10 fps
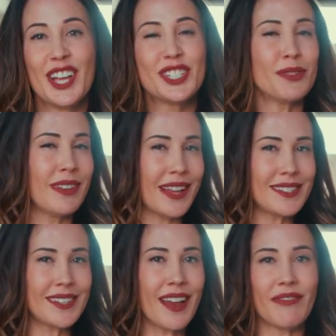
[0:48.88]
So
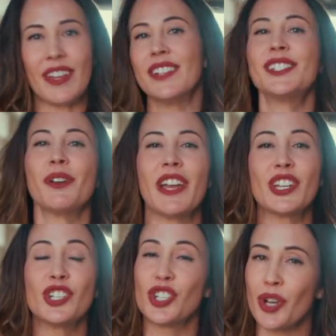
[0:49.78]
let's dive in so
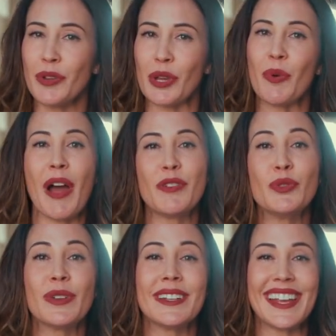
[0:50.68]
I can show you how
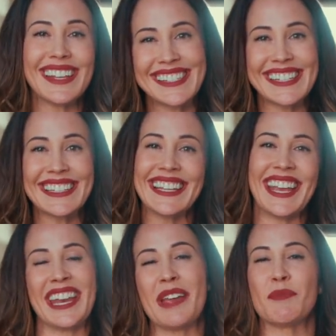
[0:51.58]
you can
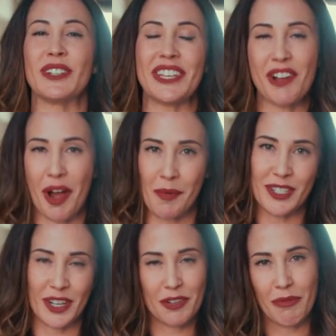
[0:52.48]
instantly enable
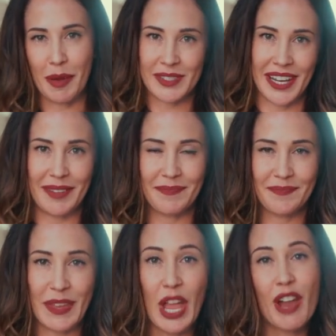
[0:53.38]
e-commerce on your website.
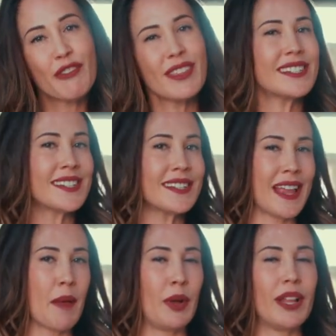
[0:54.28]
For this
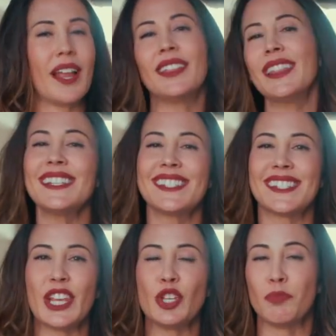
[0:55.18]
example,
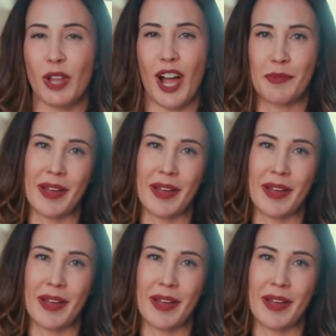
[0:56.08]
let's say you blog